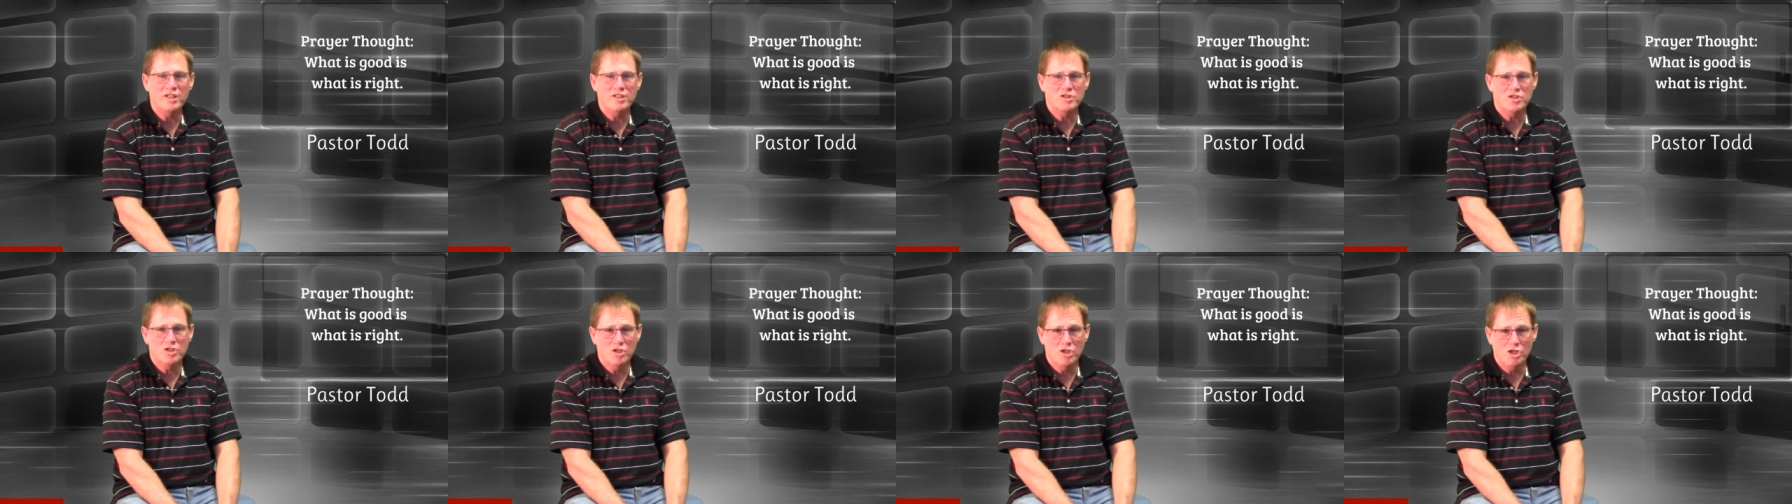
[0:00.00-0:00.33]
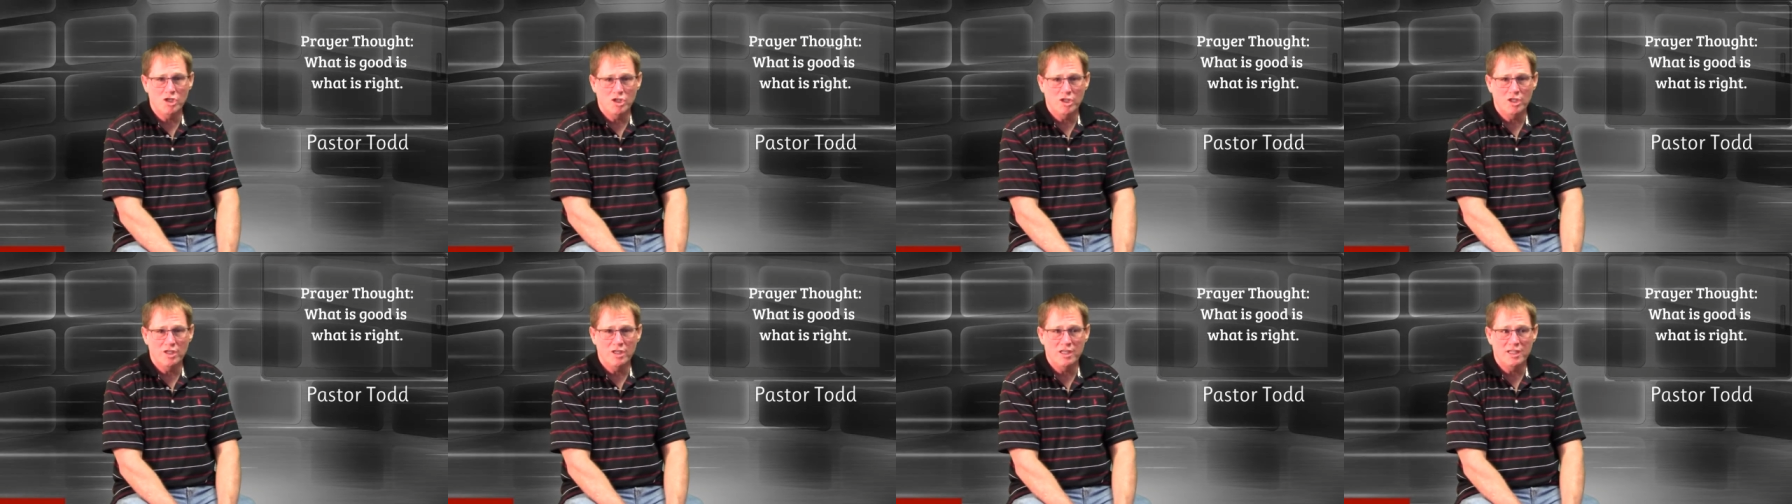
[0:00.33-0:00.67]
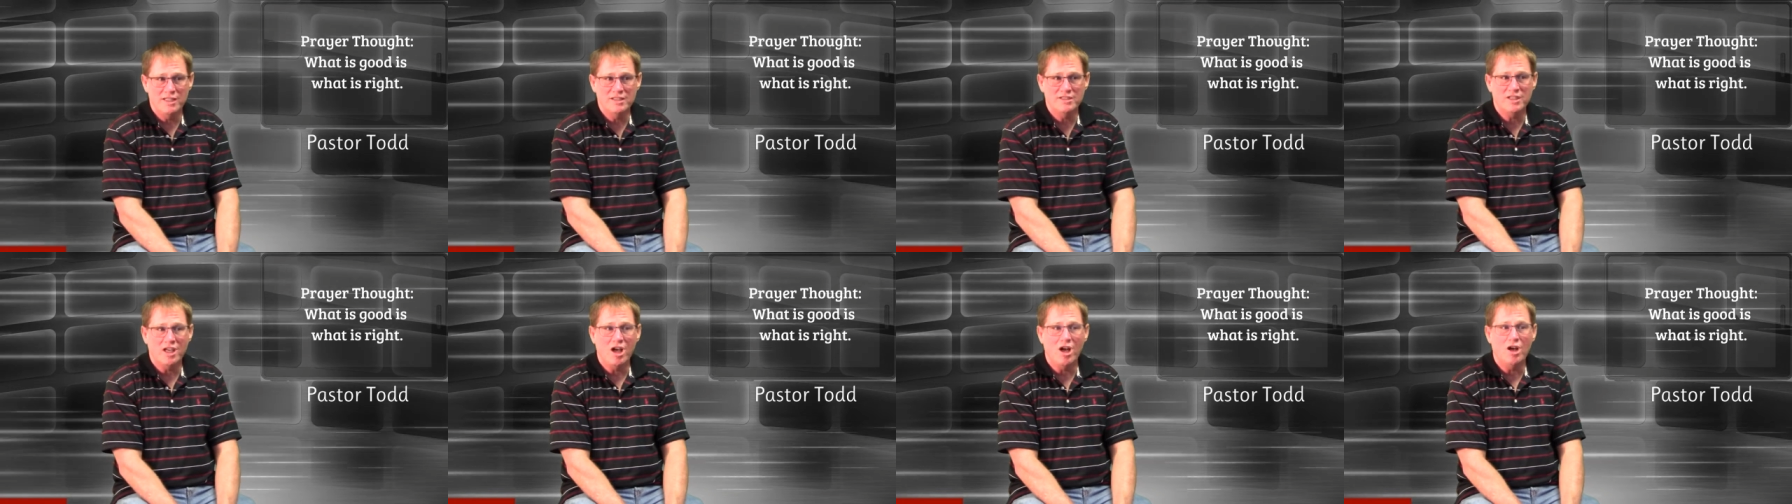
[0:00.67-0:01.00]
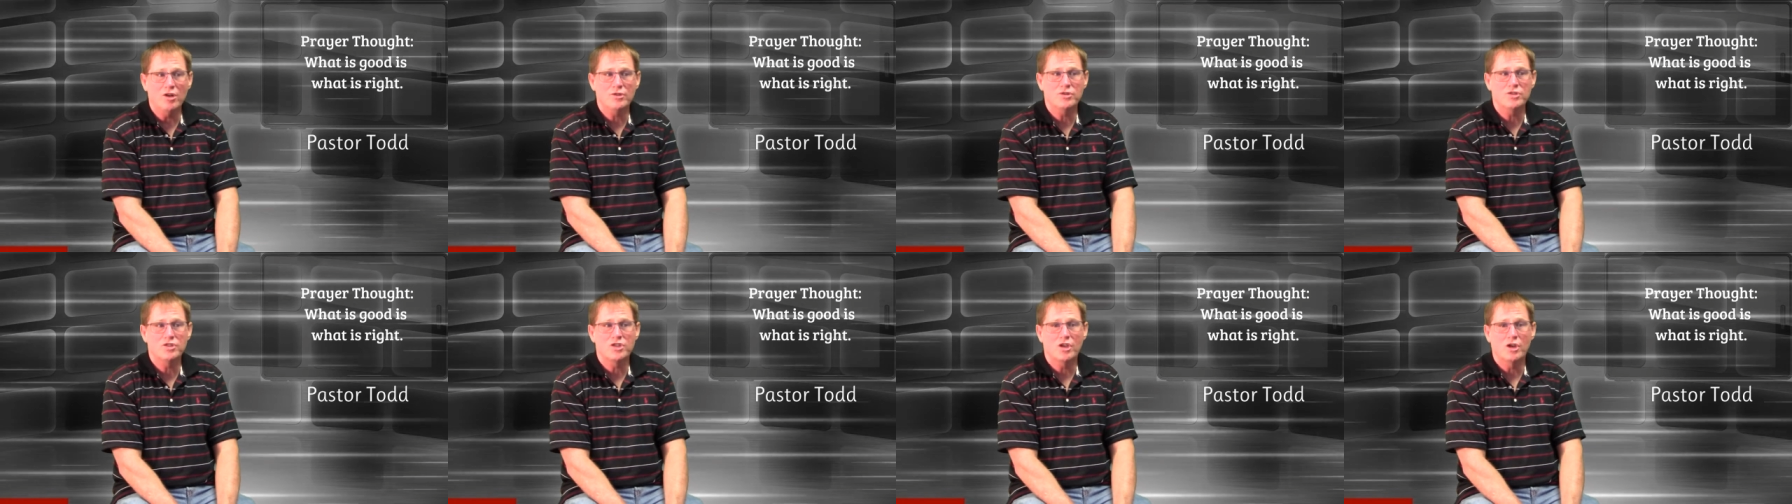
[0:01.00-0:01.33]
is good is
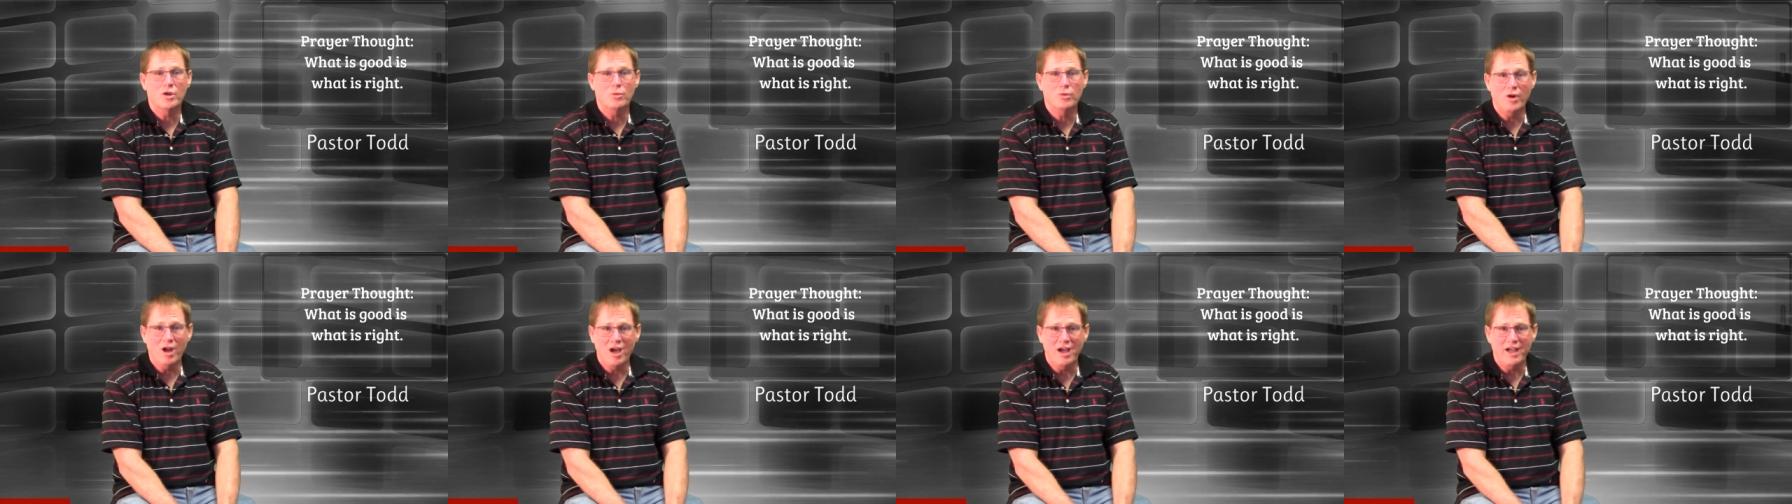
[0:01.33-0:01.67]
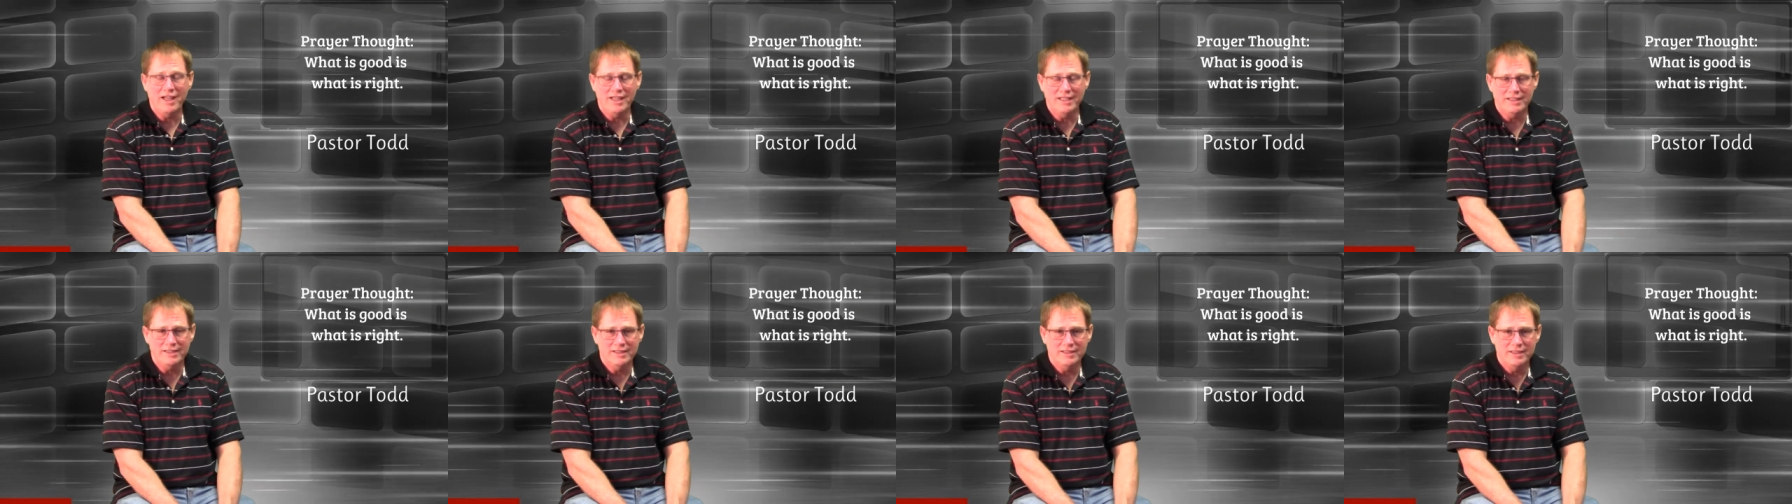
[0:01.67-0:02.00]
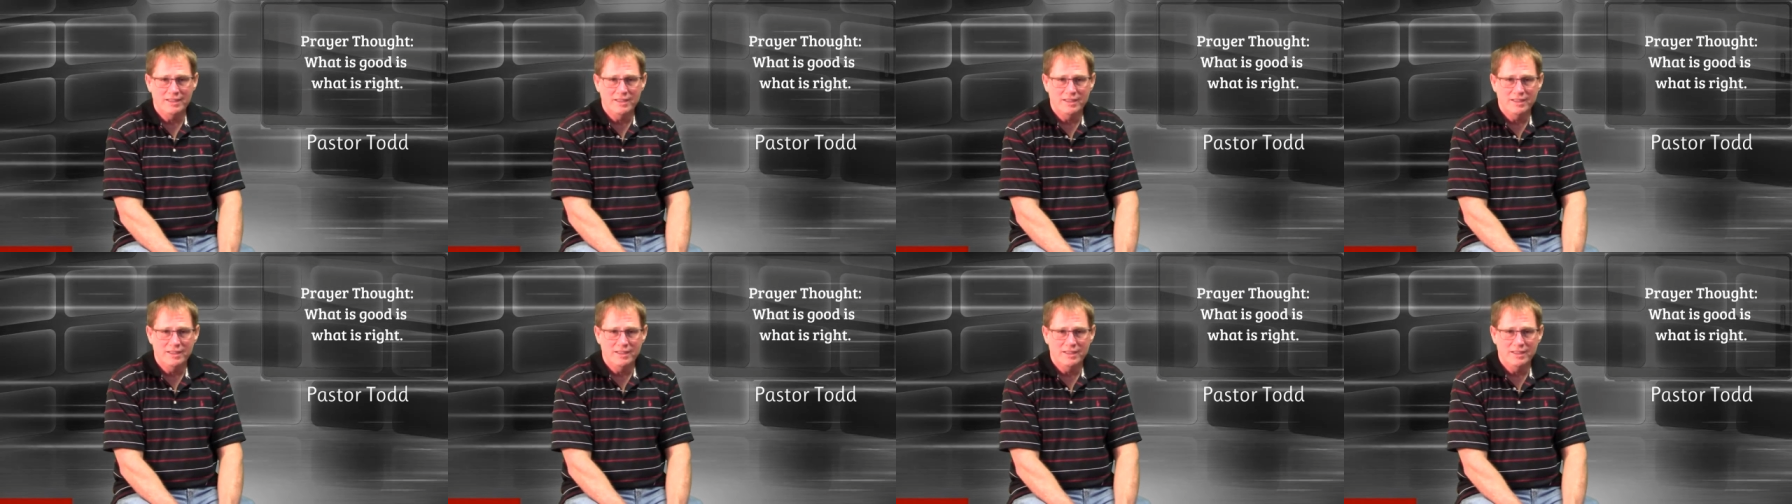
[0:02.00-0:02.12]
also right.